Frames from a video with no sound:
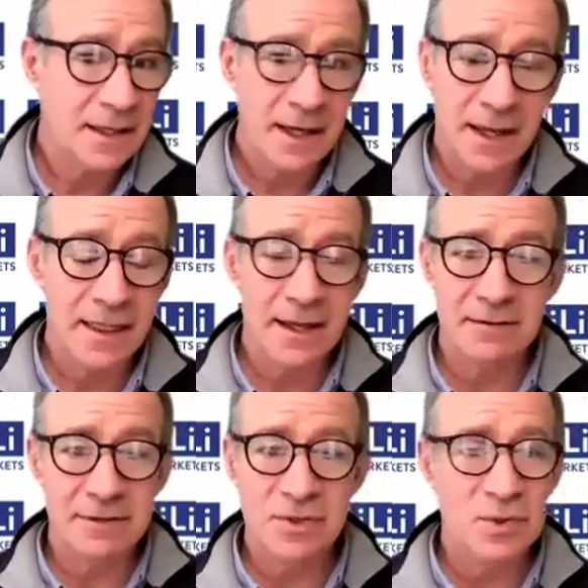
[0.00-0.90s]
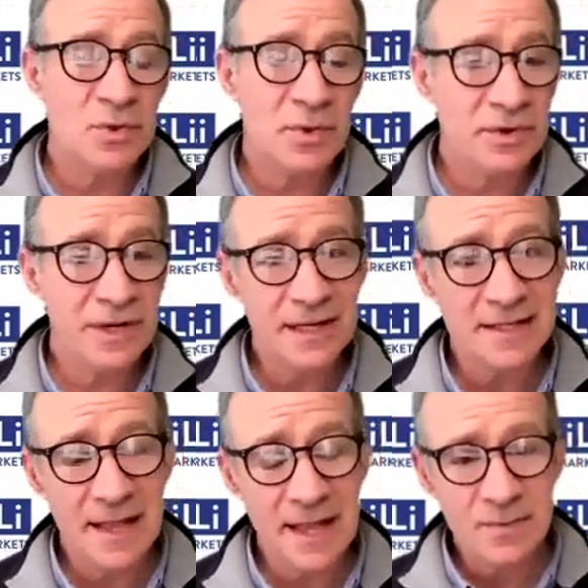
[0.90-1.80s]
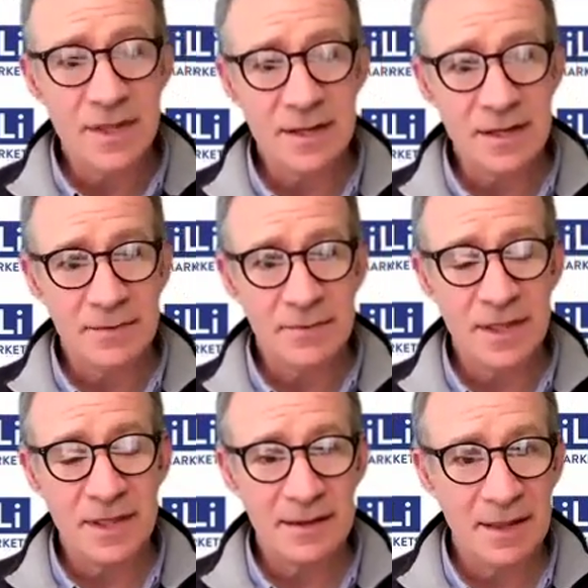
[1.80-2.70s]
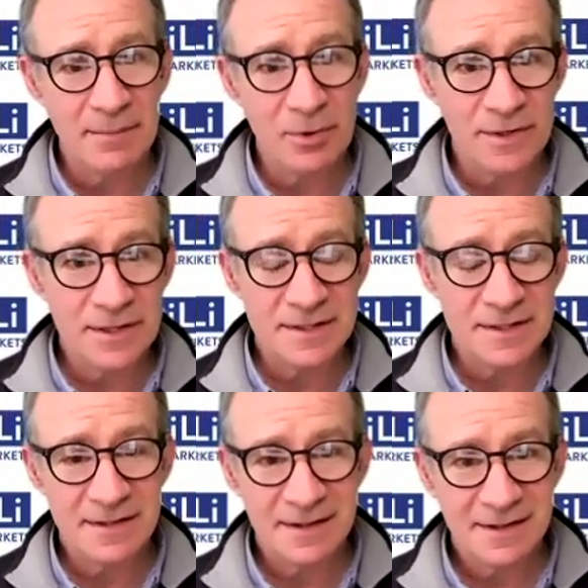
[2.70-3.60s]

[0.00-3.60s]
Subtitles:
And they're, what, 2 or 3 years late with their projects?